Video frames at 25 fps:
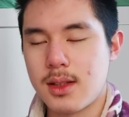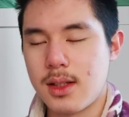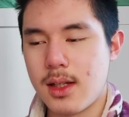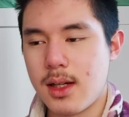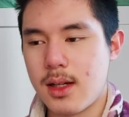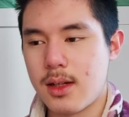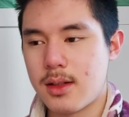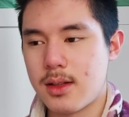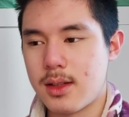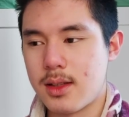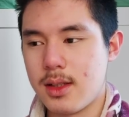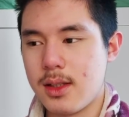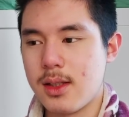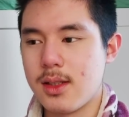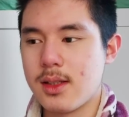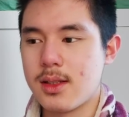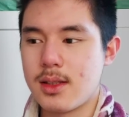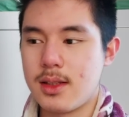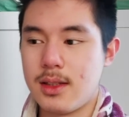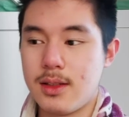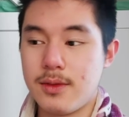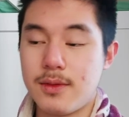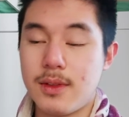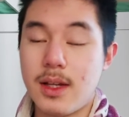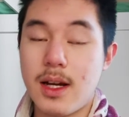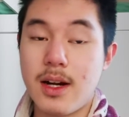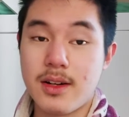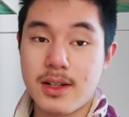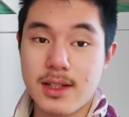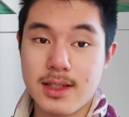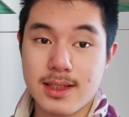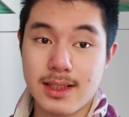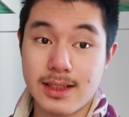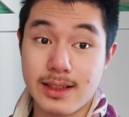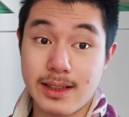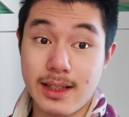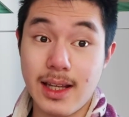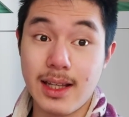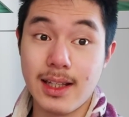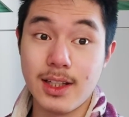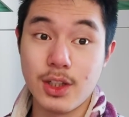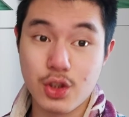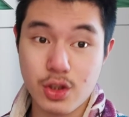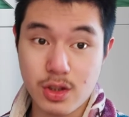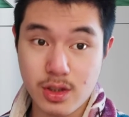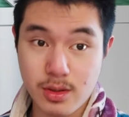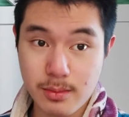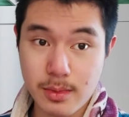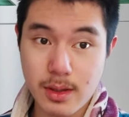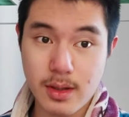if there is an
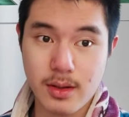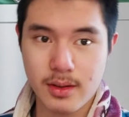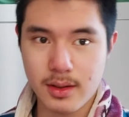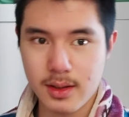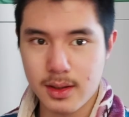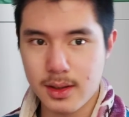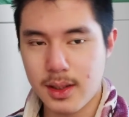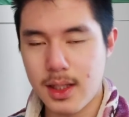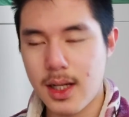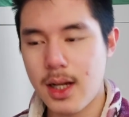Asian American